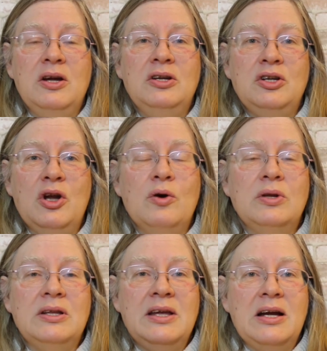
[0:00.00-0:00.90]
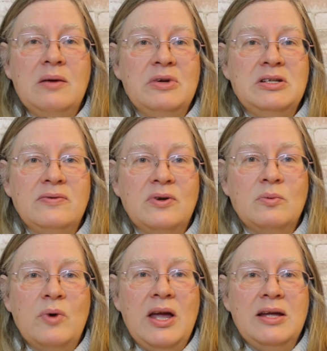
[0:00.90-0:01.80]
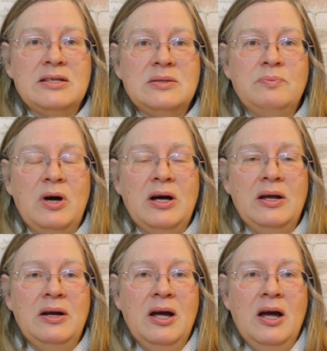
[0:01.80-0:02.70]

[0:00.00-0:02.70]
know that they come in different weights, but